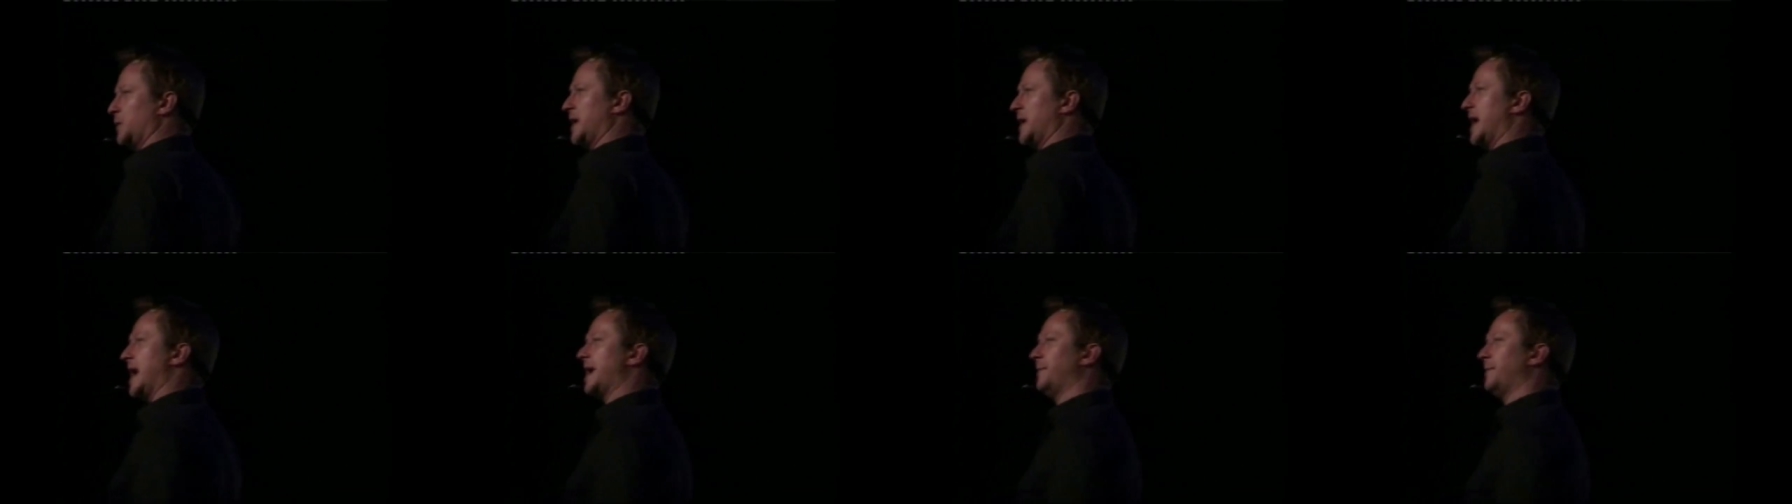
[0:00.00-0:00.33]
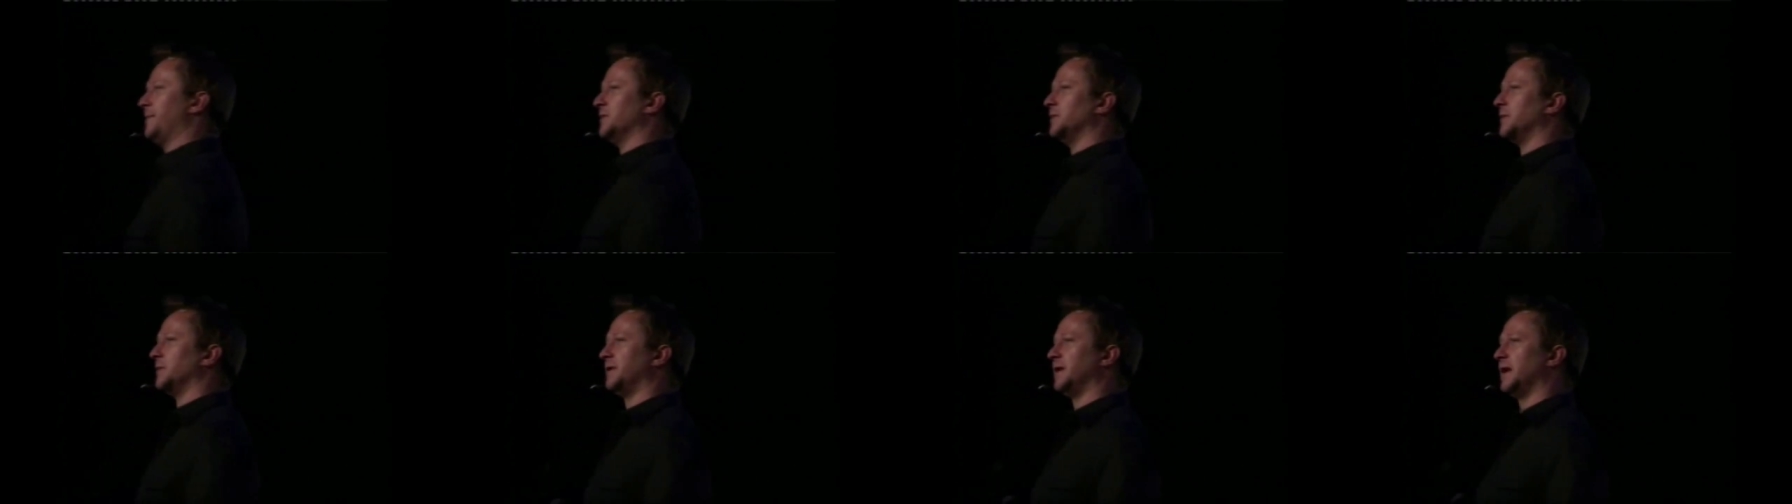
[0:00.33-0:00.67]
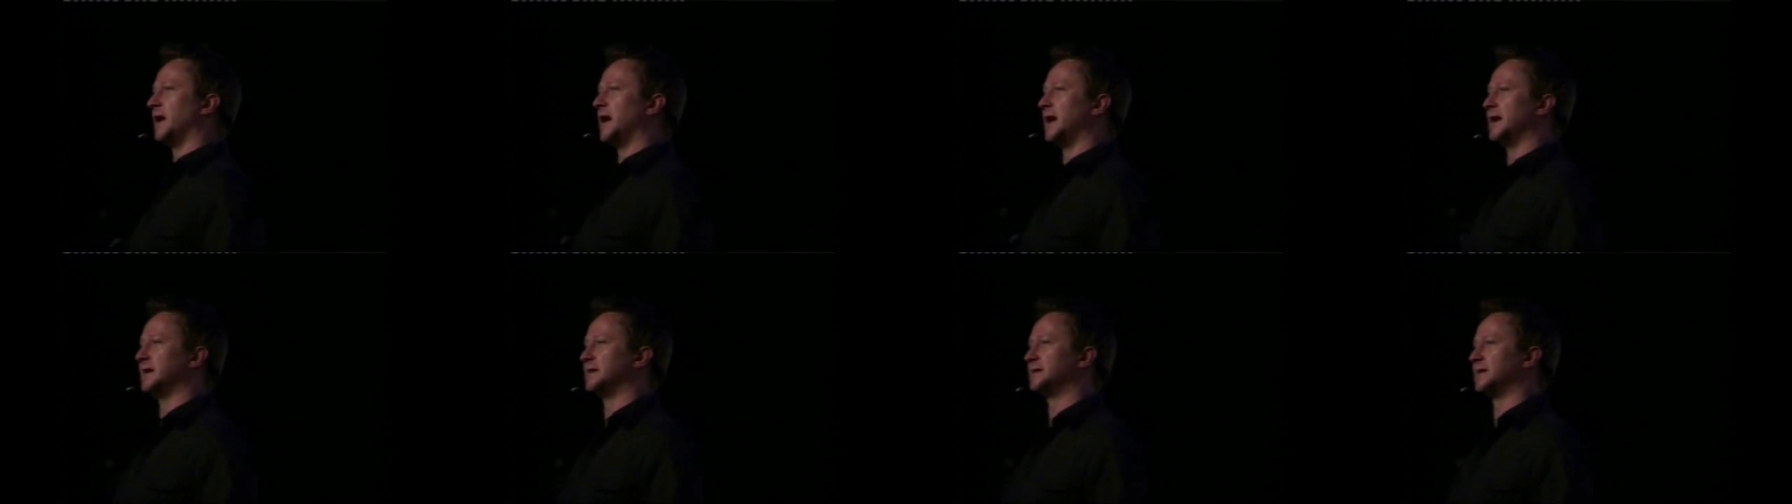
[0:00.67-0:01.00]
what would happen with
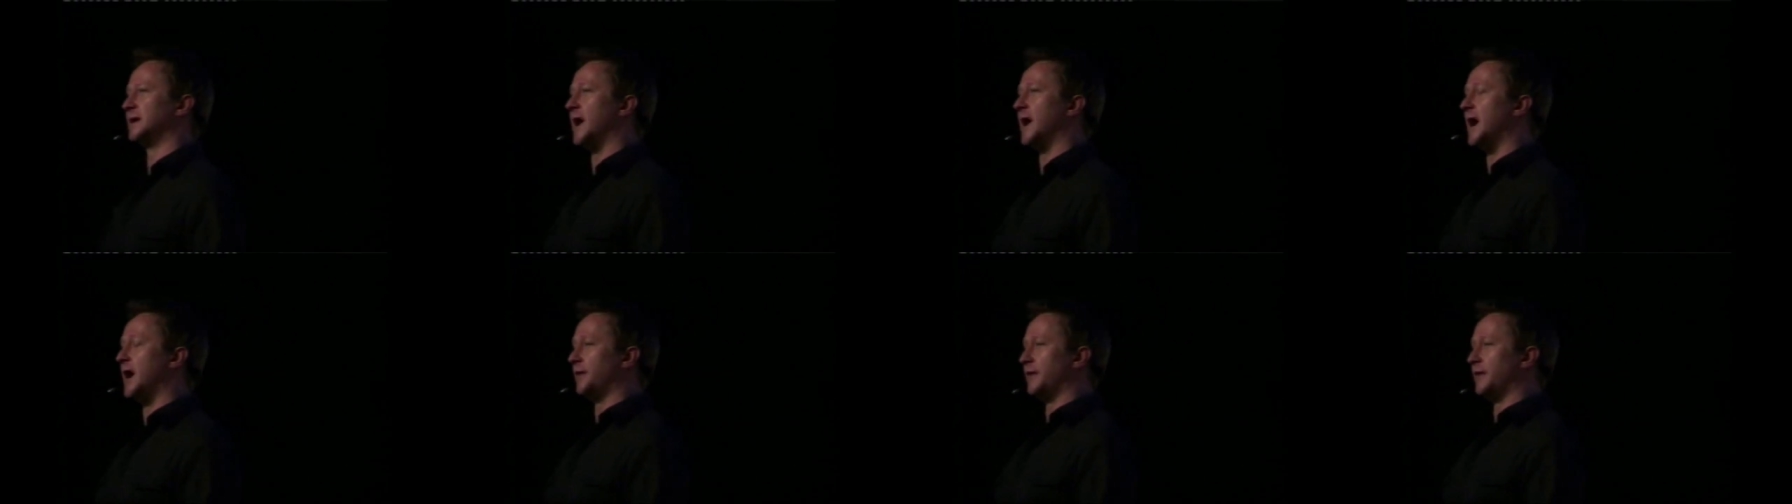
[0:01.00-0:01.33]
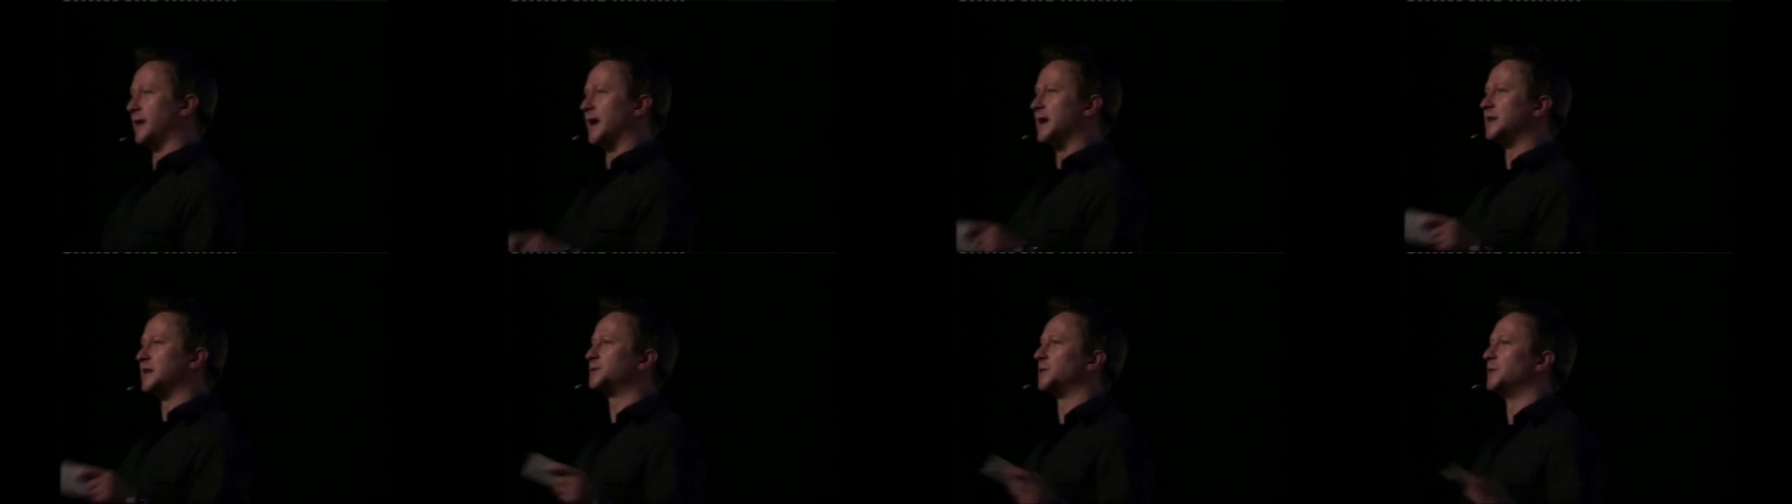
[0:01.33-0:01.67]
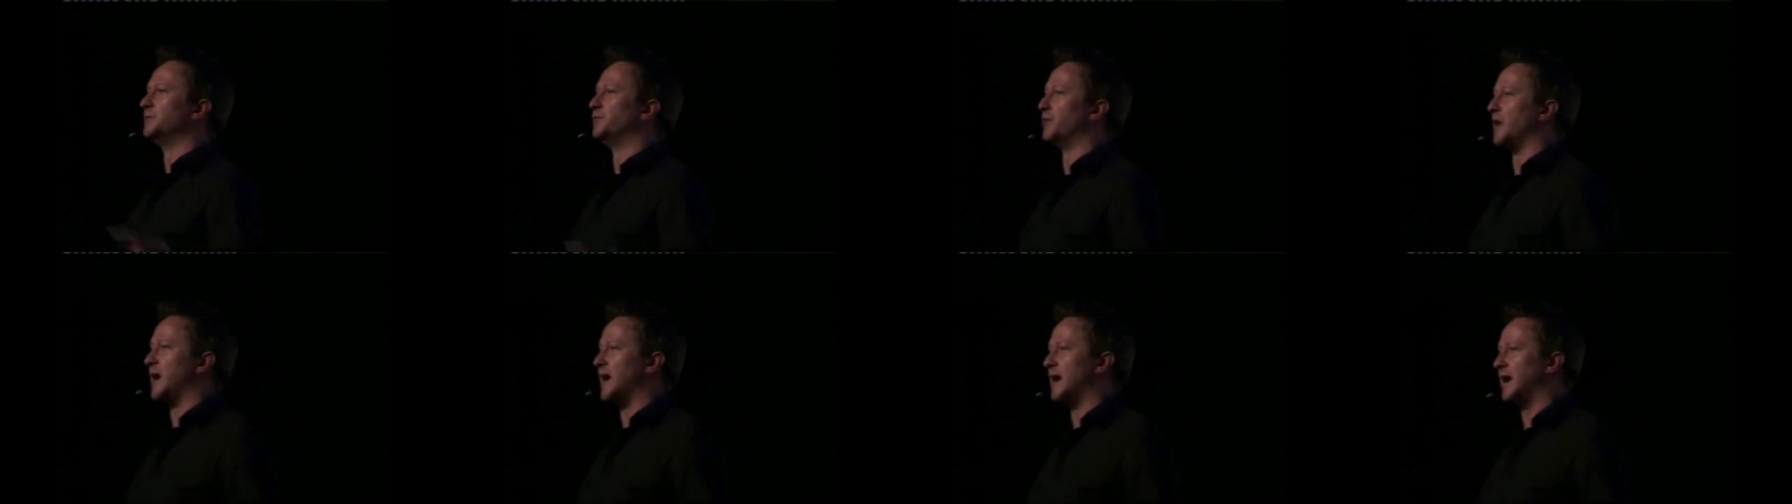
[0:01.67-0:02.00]
the ice and how the
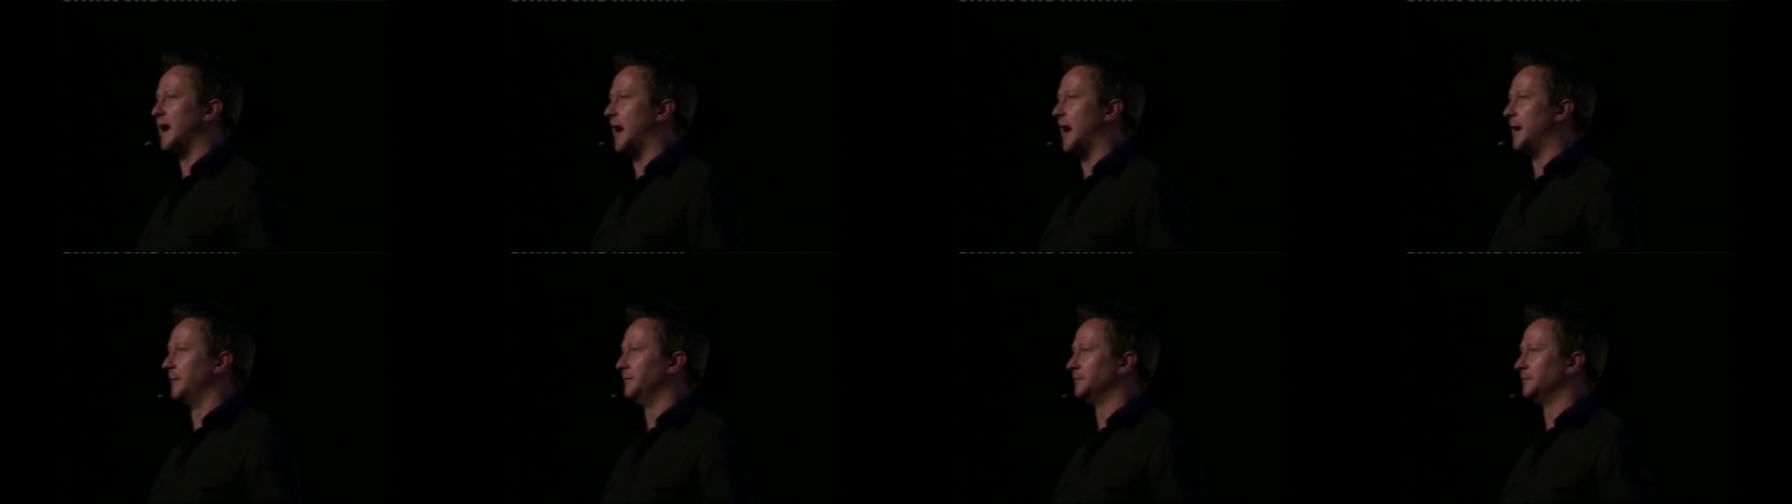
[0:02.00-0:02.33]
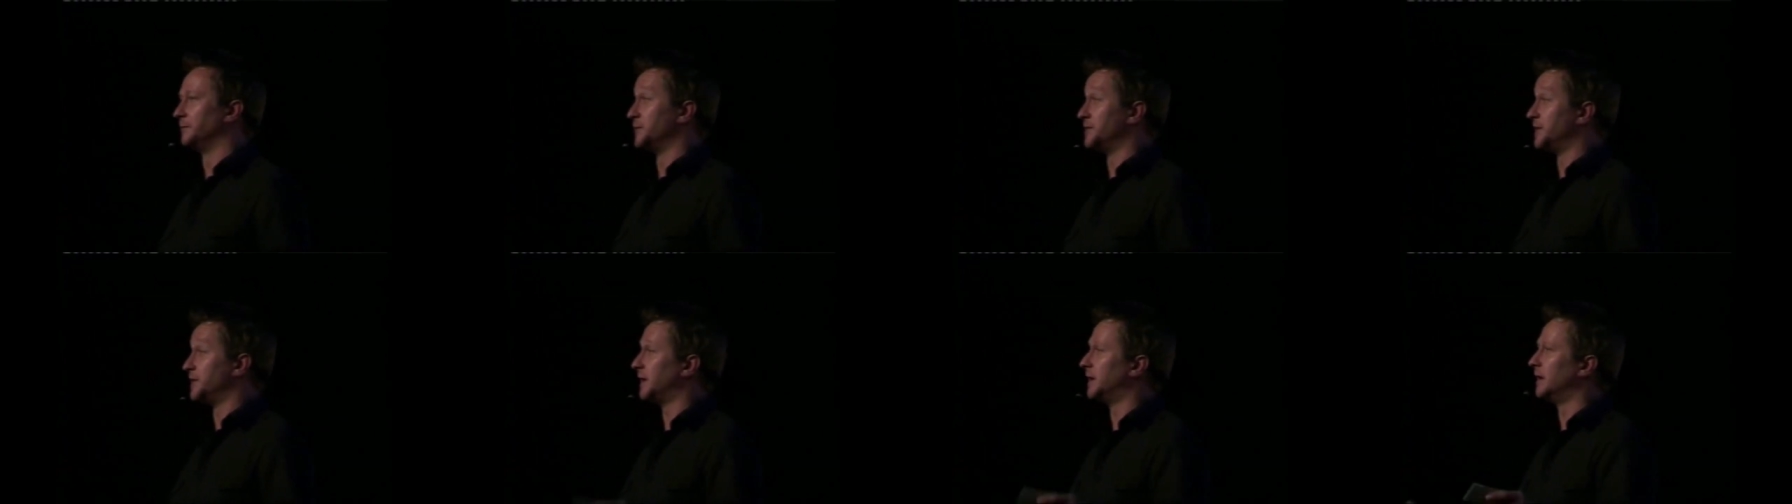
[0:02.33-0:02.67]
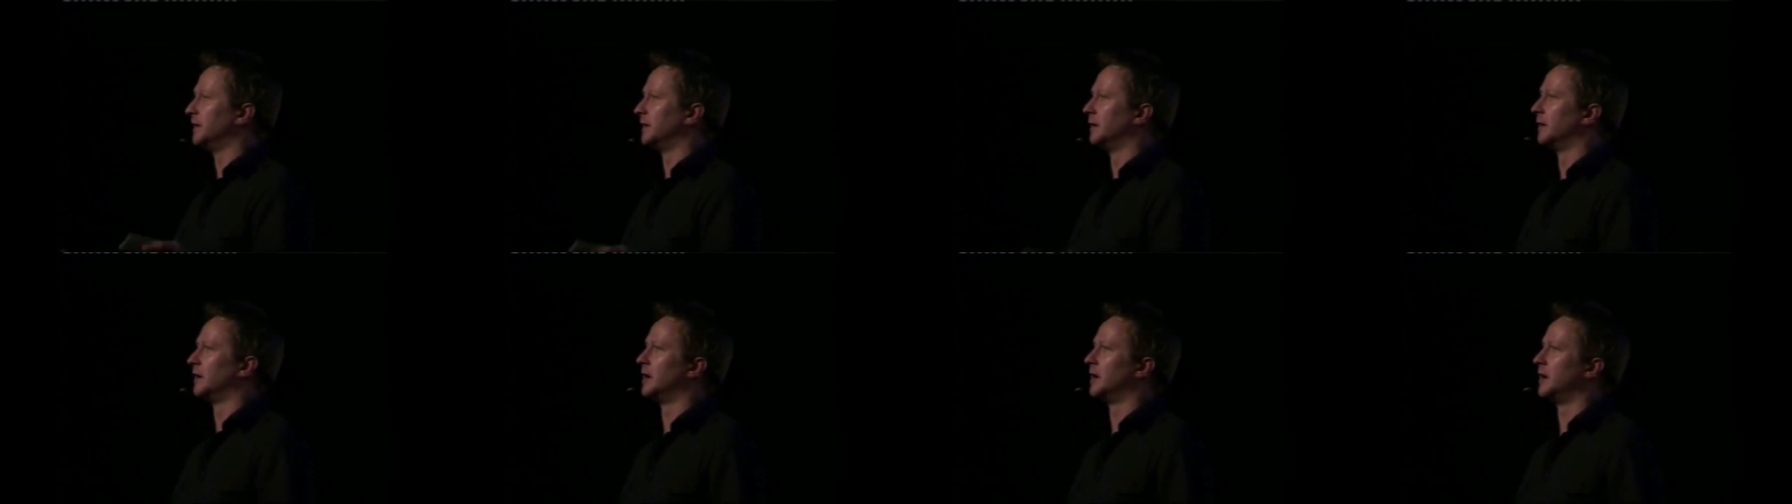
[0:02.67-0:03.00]
ice would break up,
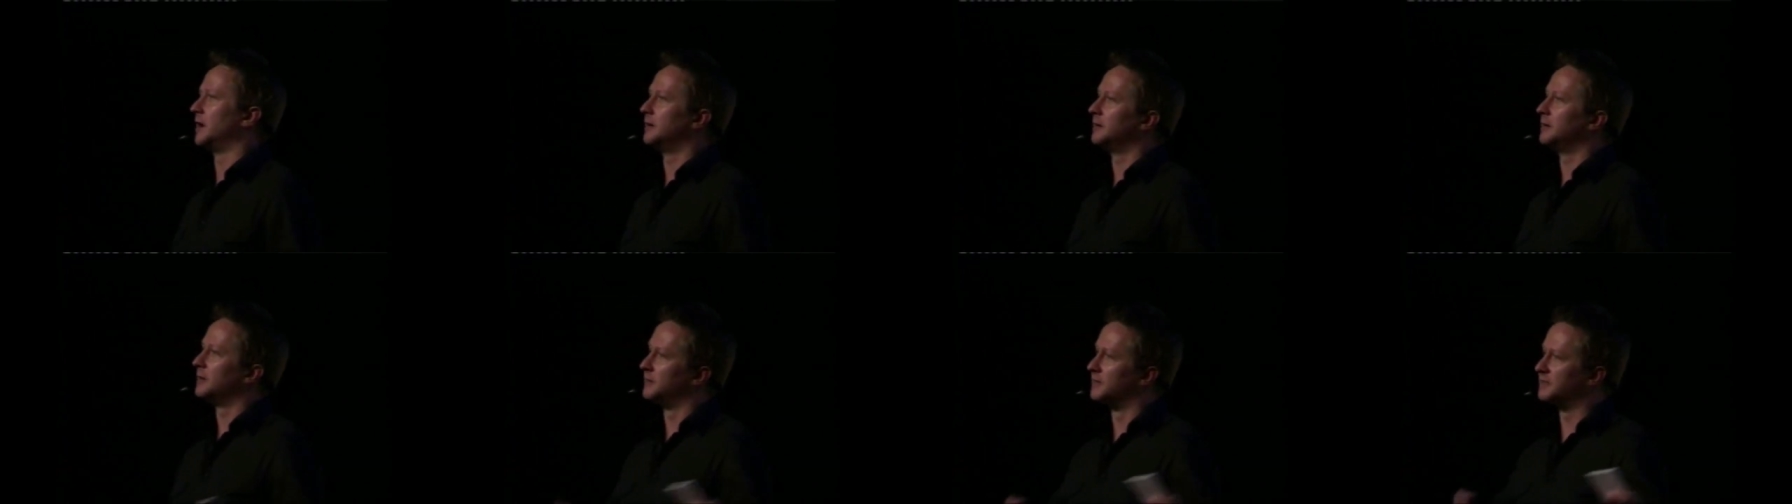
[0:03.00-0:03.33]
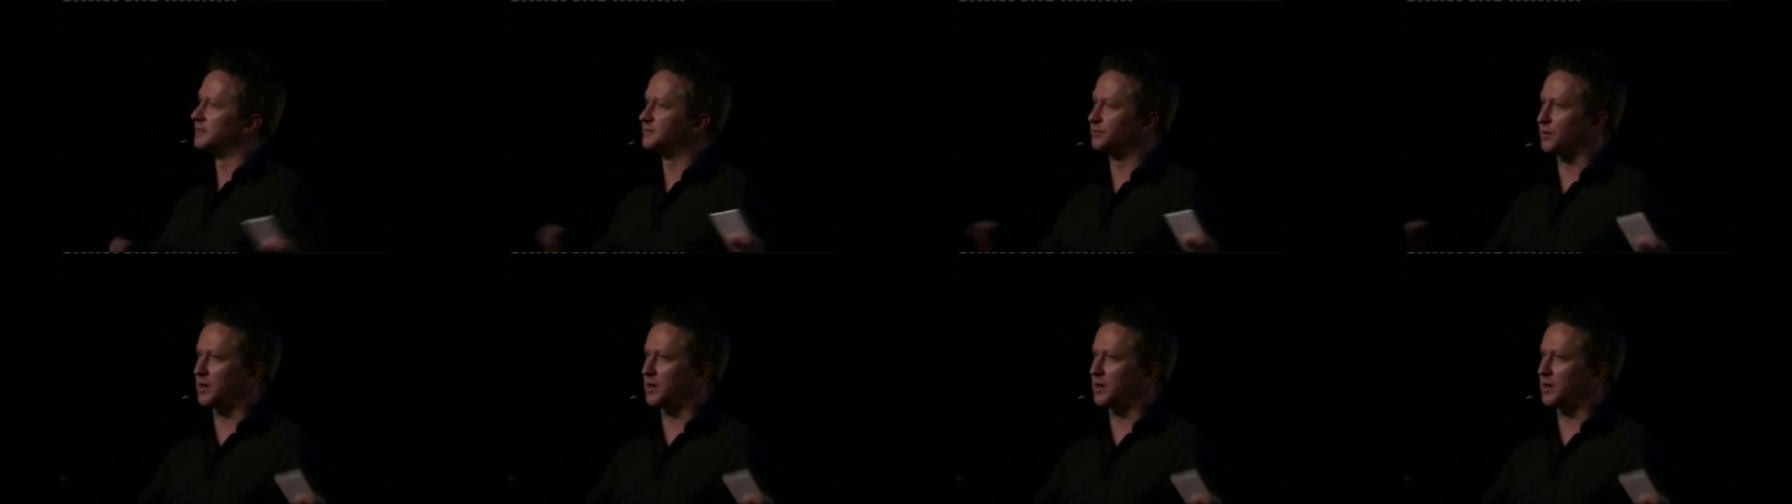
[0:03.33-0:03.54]
particularly in